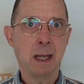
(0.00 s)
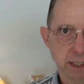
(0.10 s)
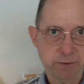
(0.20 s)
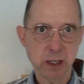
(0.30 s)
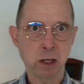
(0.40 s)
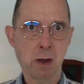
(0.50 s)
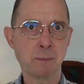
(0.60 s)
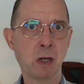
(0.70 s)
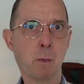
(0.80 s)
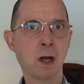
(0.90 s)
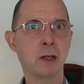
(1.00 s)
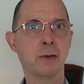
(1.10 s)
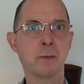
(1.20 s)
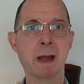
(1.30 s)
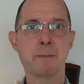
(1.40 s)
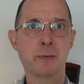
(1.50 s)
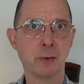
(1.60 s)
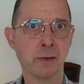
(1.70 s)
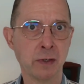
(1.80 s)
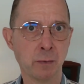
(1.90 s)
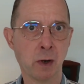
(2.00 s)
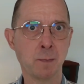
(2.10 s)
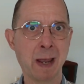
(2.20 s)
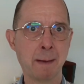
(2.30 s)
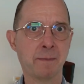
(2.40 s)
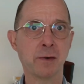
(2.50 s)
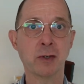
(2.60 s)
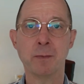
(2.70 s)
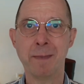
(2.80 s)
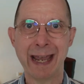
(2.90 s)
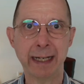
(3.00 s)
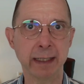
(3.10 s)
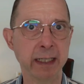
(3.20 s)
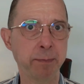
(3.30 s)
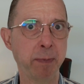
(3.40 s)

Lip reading: In this video, I'm going to walk you through my proven roadmap for dramatically